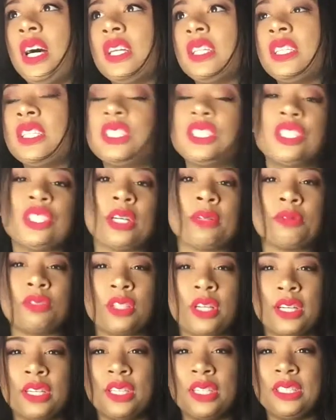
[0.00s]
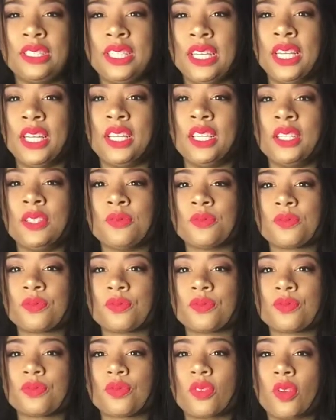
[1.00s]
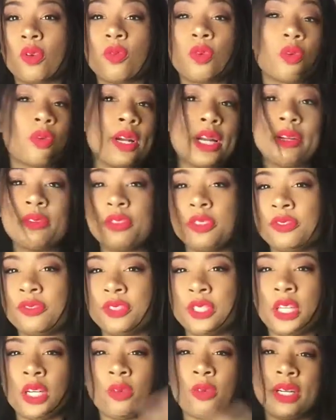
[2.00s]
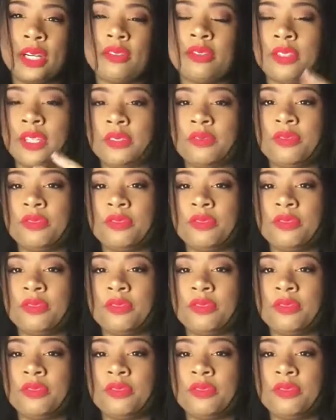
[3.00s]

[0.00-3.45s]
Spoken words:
this year I'm trying to dig for whatever fear or whatever I'm